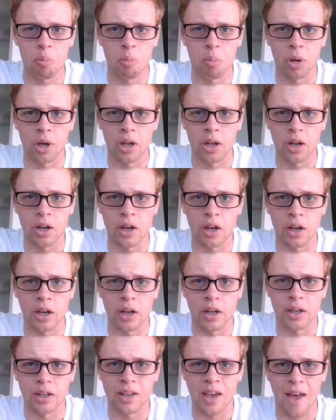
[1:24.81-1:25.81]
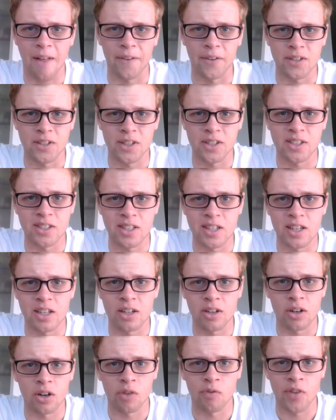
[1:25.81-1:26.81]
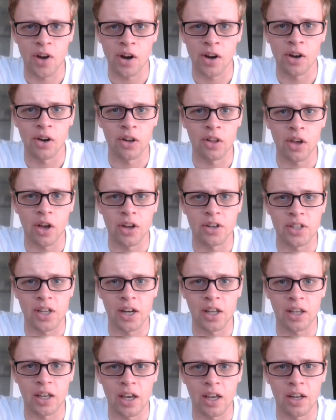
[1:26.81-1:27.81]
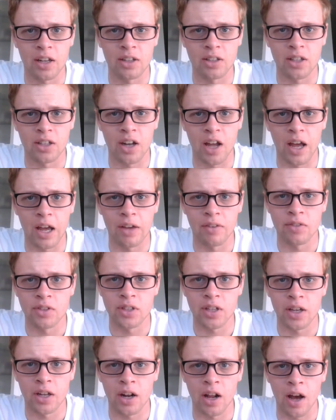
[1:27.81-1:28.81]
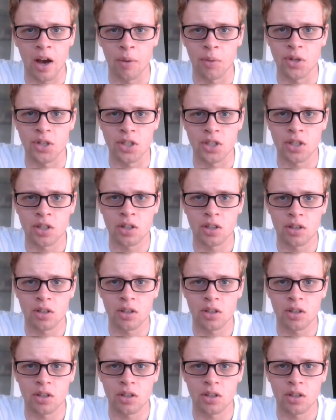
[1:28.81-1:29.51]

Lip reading: But yeah, there's a scene very early on dedicated to knives that I would just,